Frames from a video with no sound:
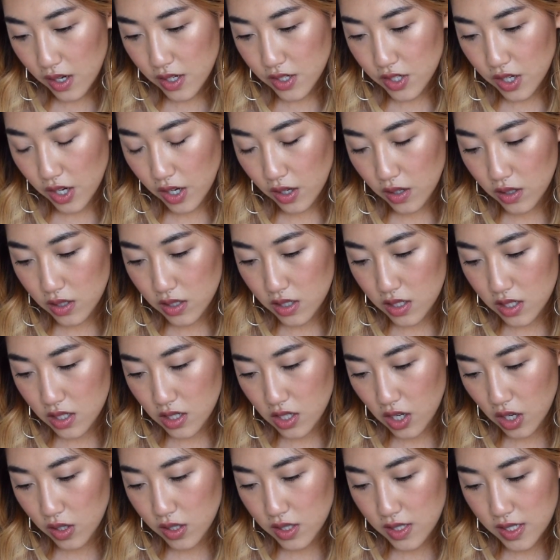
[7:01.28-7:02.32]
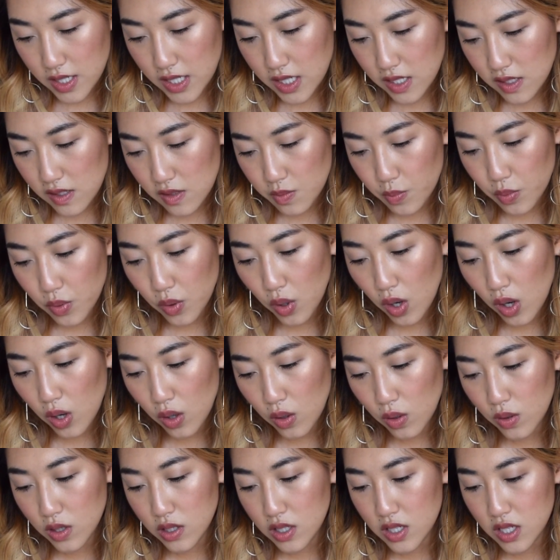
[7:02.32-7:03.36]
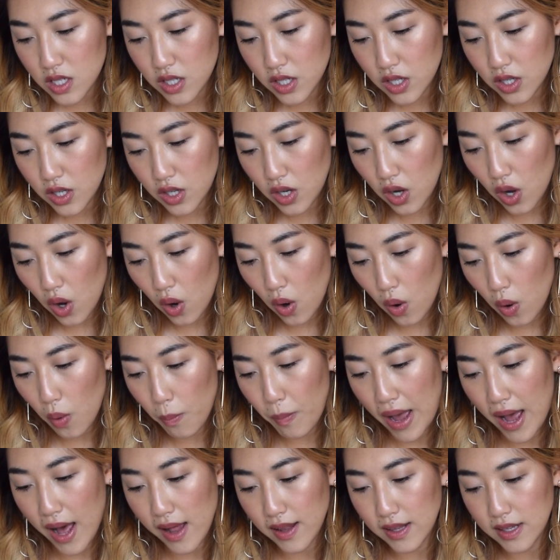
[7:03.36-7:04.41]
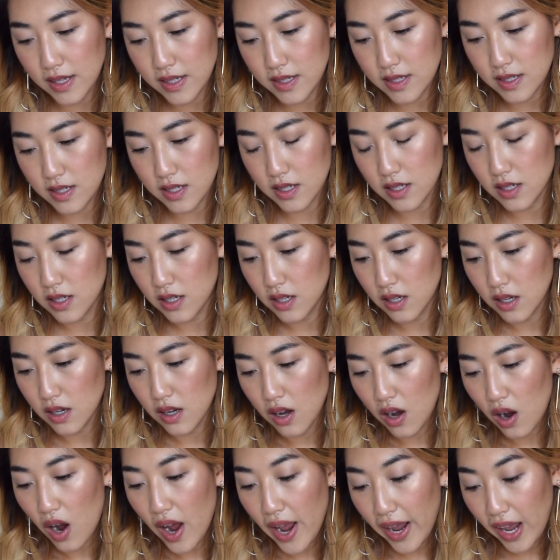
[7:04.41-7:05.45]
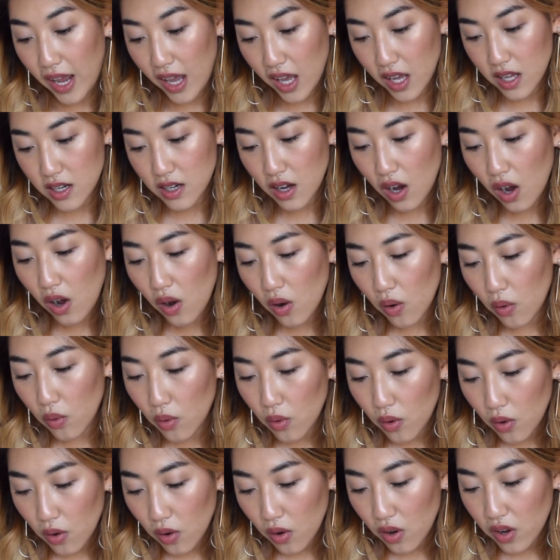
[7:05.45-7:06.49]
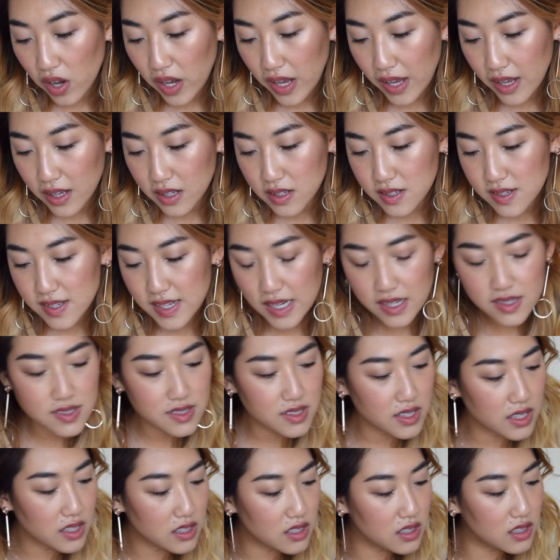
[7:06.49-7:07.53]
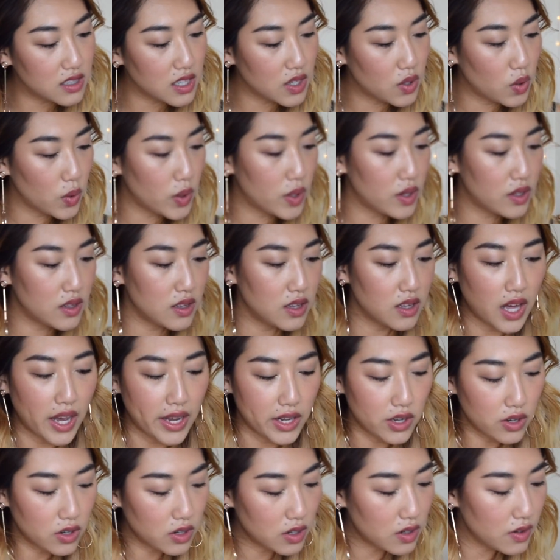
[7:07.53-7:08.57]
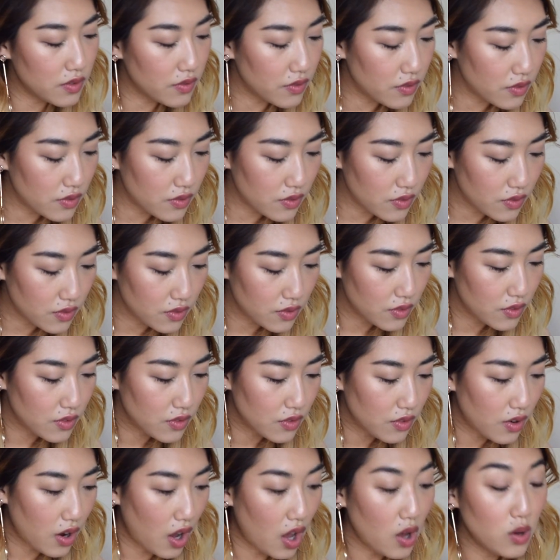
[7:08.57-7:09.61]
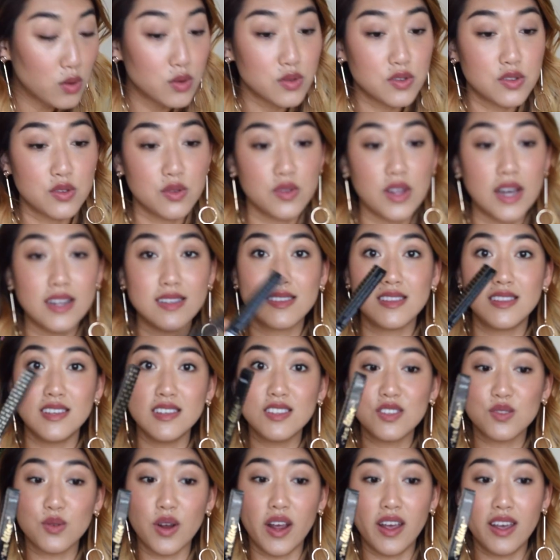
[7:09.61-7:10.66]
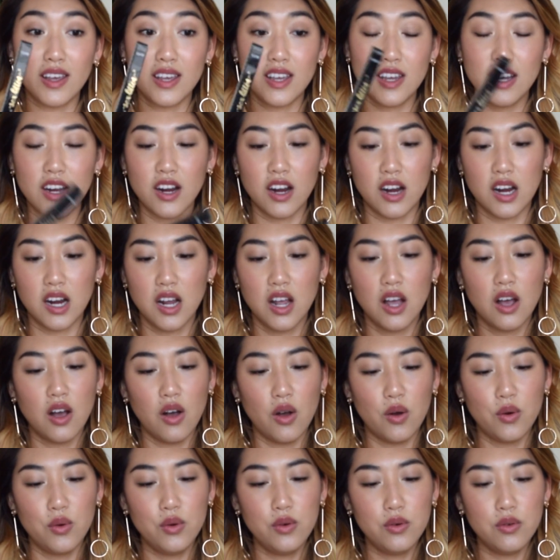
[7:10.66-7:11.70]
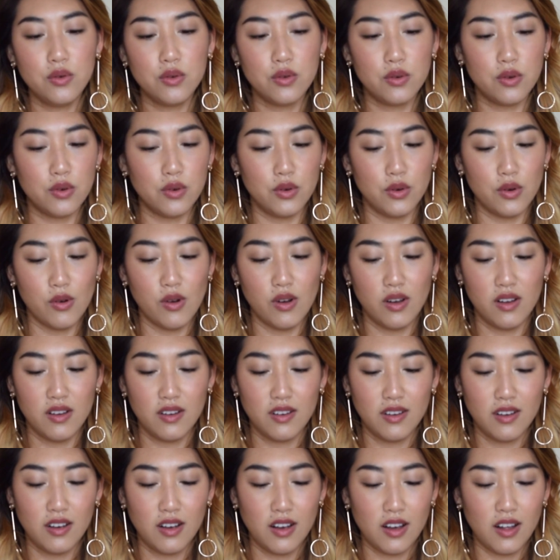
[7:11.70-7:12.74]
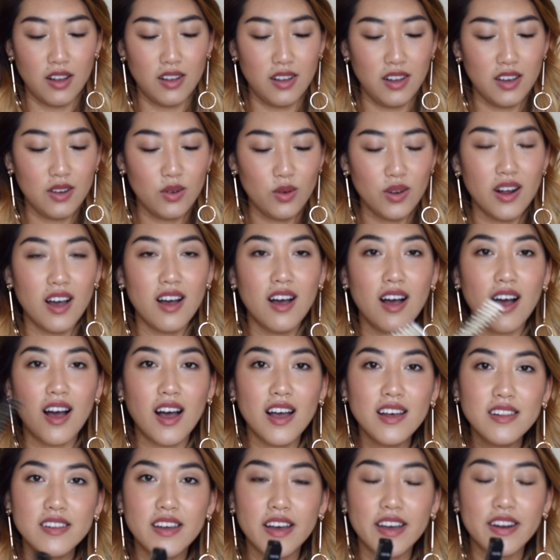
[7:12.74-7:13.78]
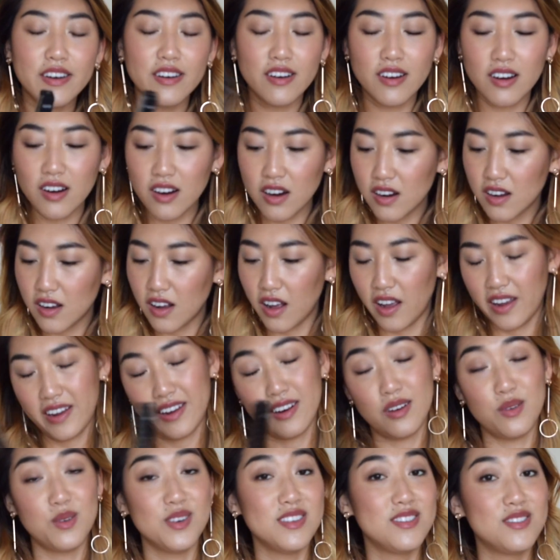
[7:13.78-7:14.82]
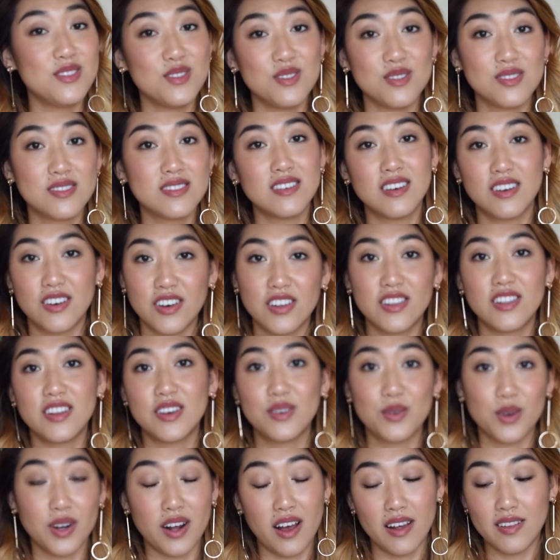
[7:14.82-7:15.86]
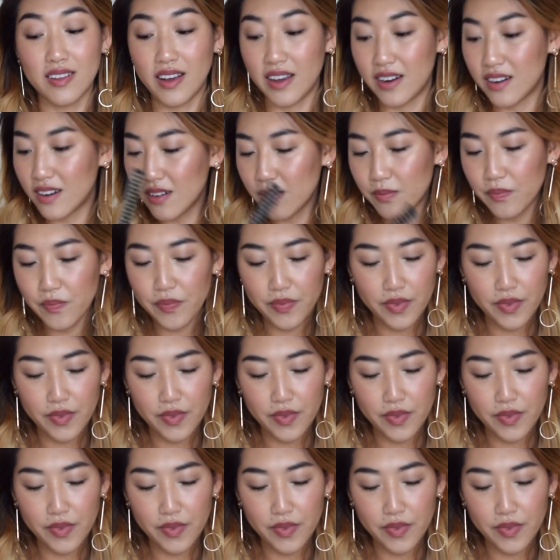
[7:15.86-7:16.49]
Tarteist PRO to Go palette, and Sex Kitten liquid liner. Oh, so that's this right here. Ooh, liquid eyeliner. I can always use a good liquid eyeliner.